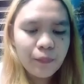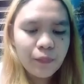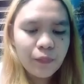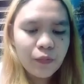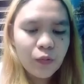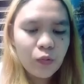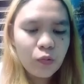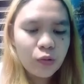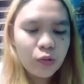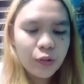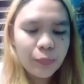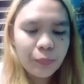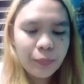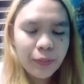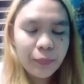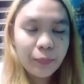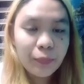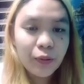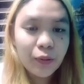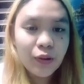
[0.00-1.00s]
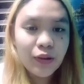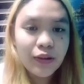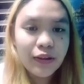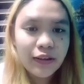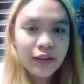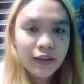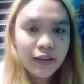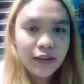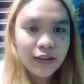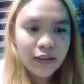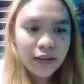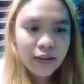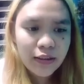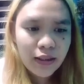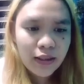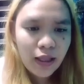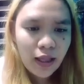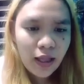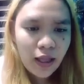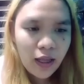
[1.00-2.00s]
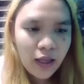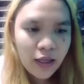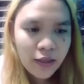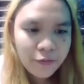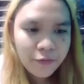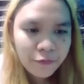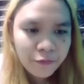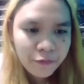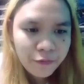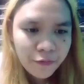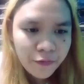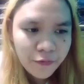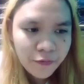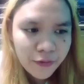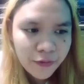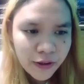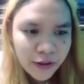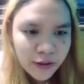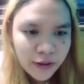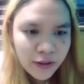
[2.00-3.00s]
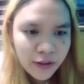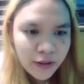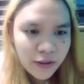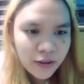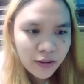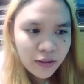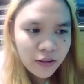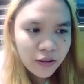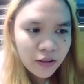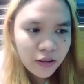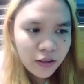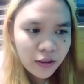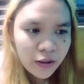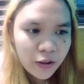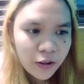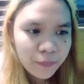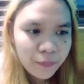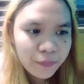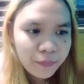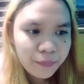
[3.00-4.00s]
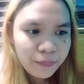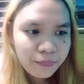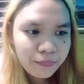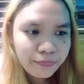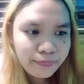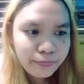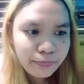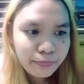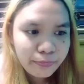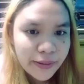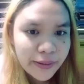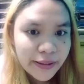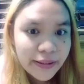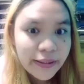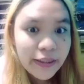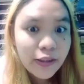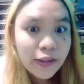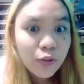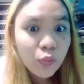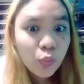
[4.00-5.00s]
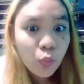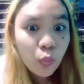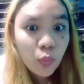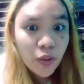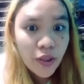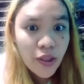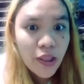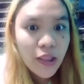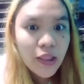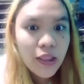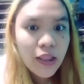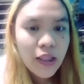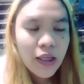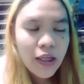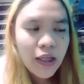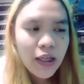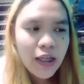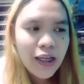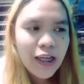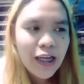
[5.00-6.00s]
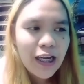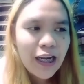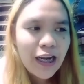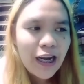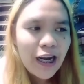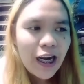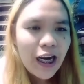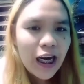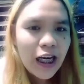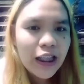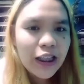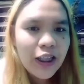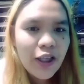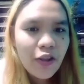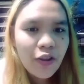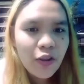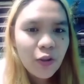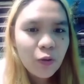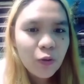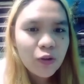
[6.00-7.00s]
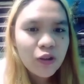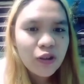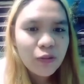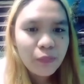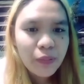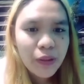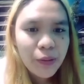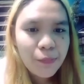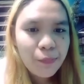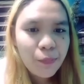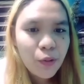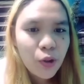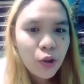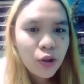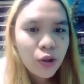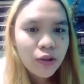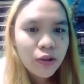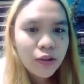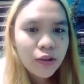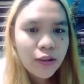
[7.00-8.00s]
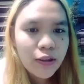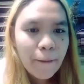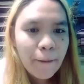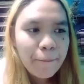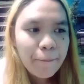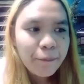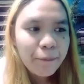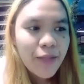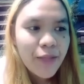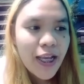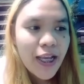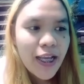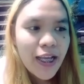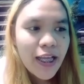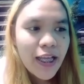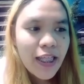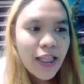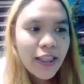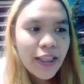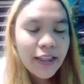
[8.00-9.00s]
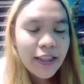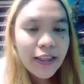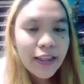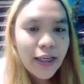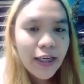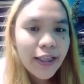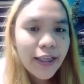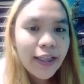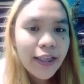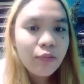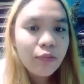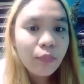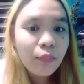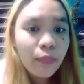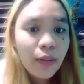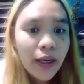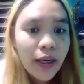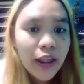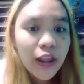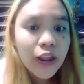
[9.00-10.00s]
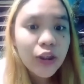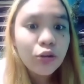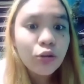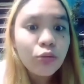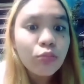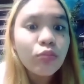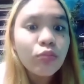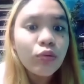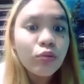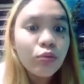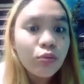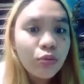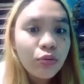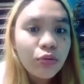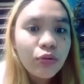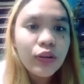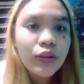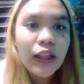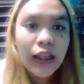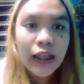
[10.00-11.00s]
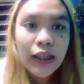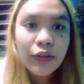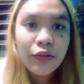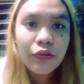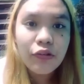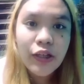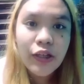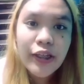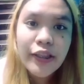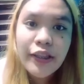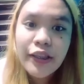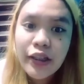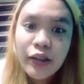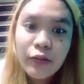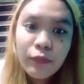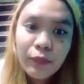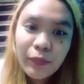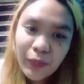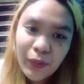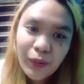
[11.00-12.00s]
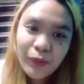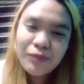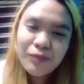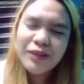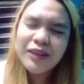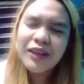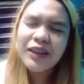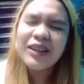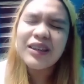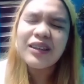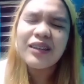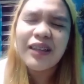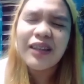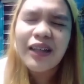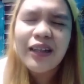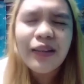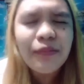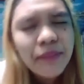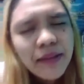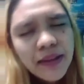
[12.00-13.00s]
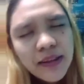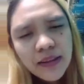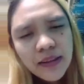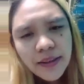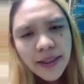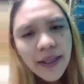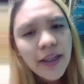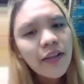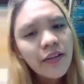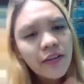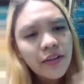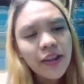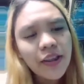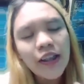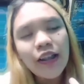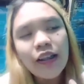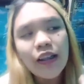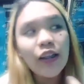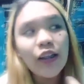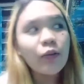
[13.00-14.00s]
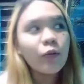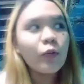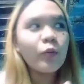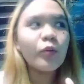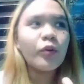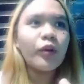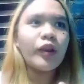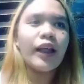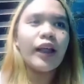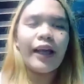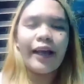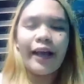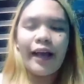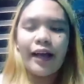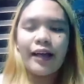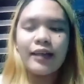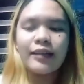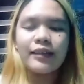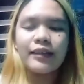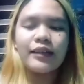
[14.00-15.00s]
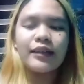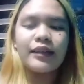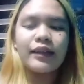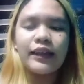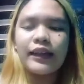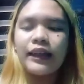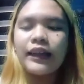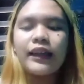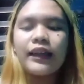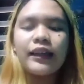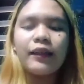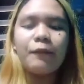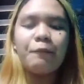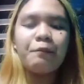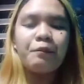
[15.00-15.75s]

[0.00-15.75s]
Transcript: those people that I've competed with are those people that I admire the most in writing poems, and I mean they're really good as in.